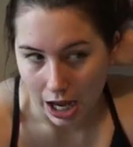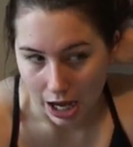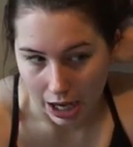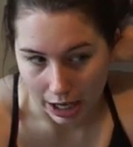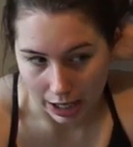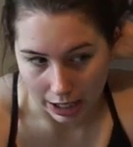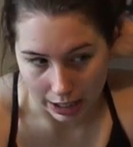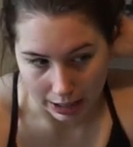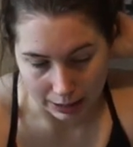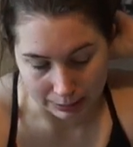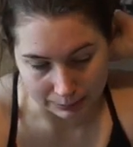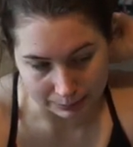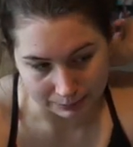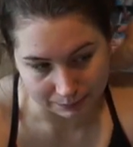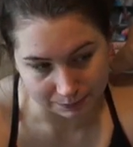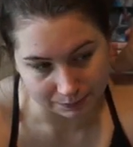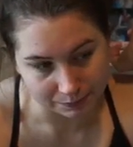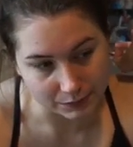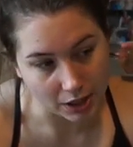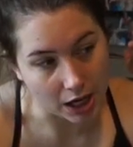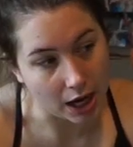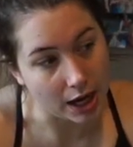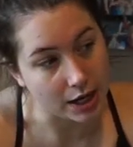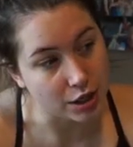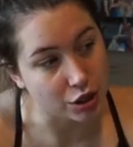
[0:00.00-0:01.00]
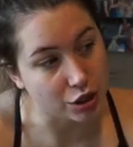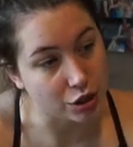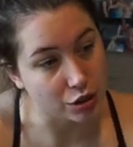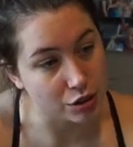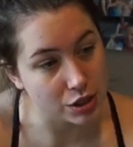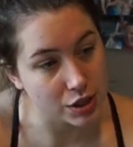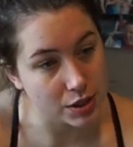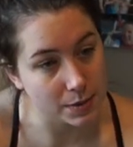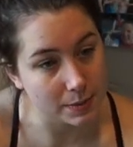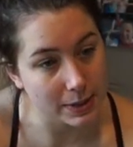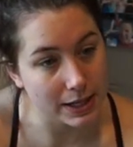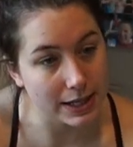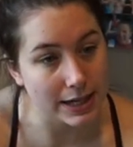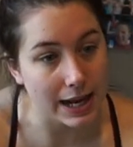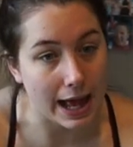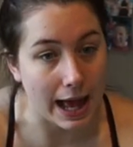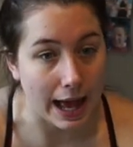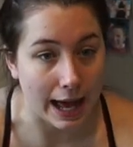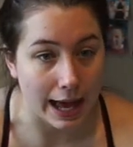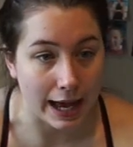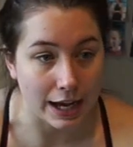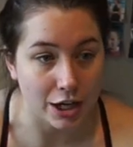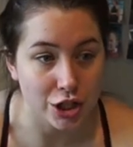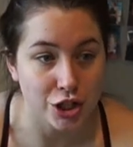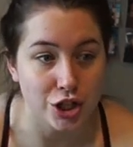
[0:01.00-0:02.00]
I used to be in
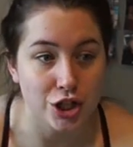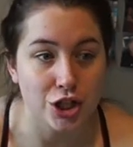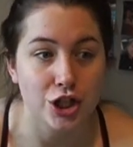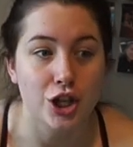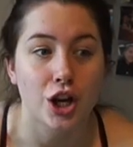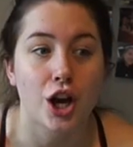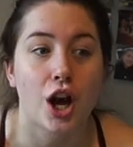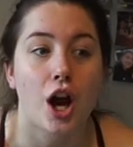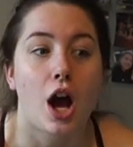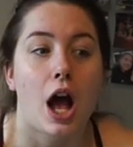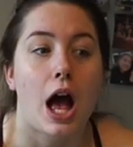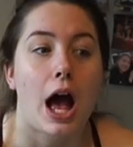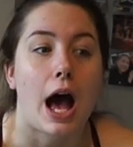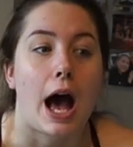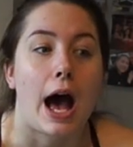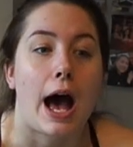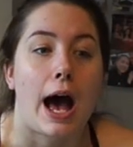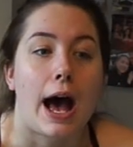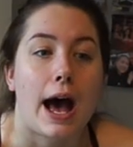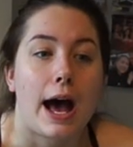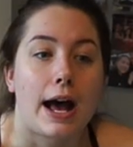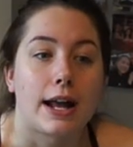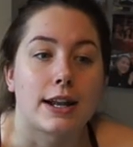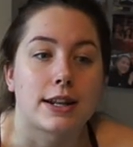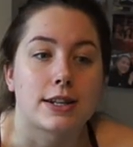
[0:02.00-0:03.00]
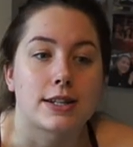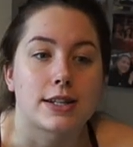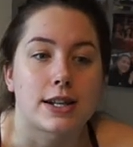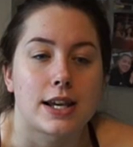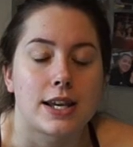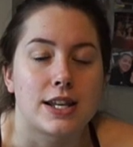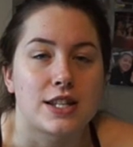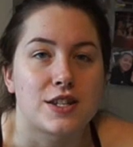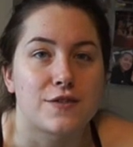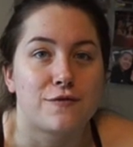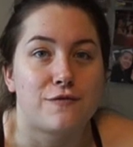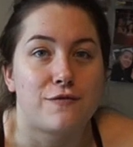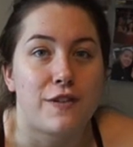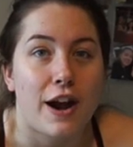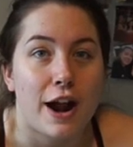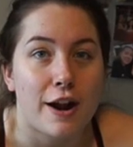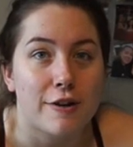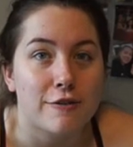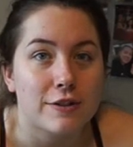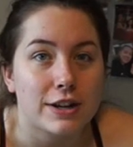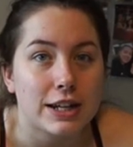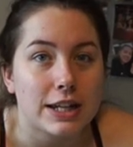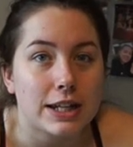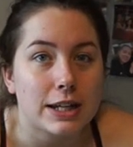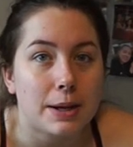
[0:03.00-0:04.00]
Ash, and it's
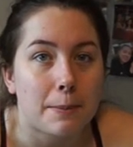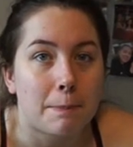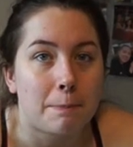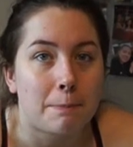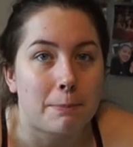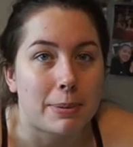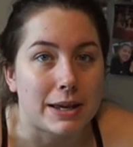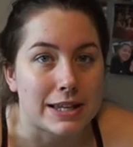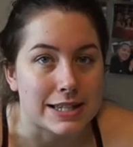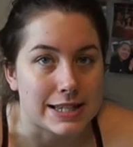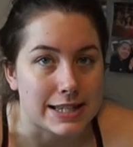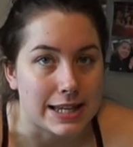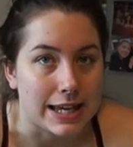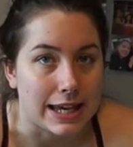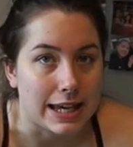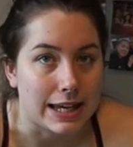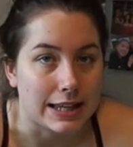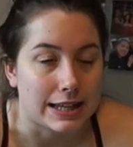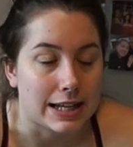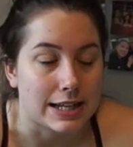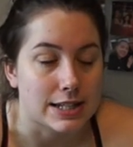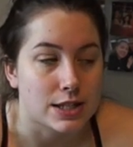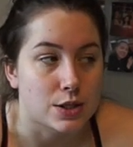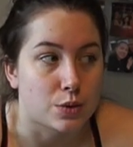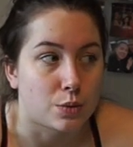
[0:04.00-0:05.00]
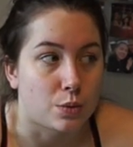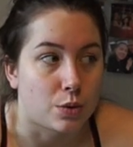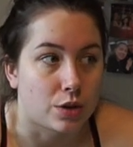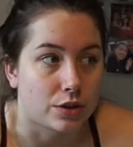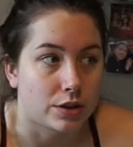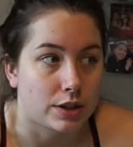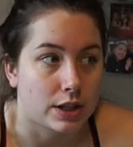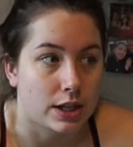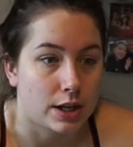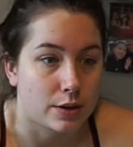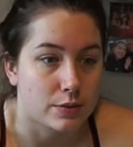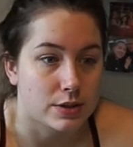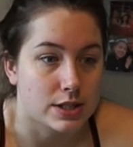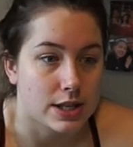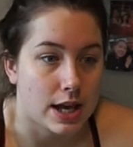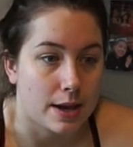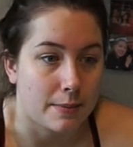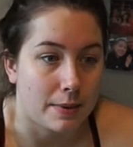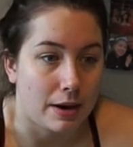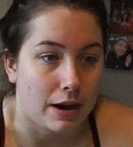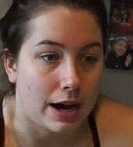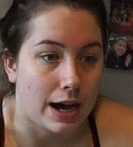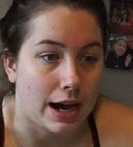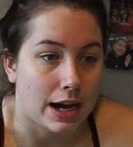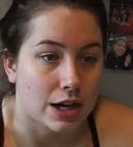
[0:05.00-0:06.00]
very busy. That's the one thing I would say
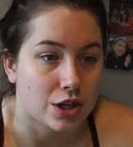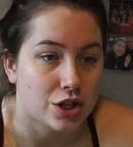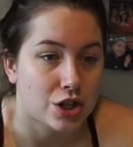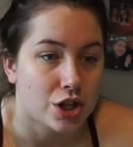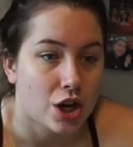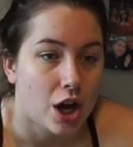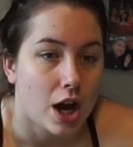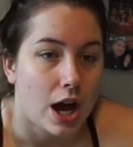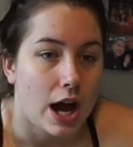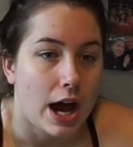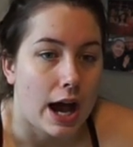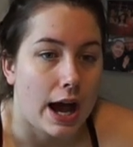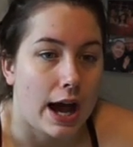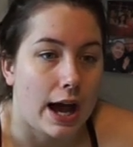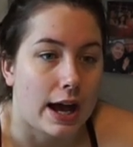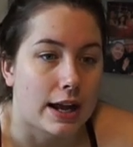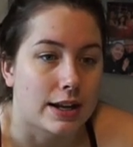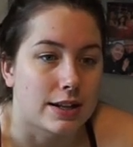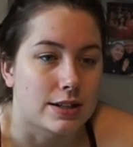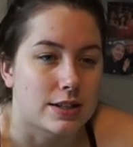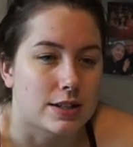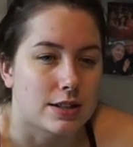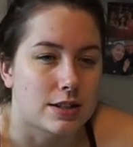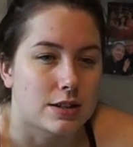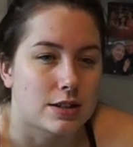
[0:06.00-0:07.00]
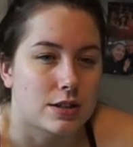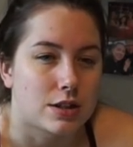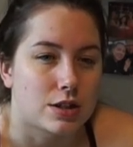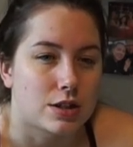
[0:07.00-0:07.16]
about Ash. And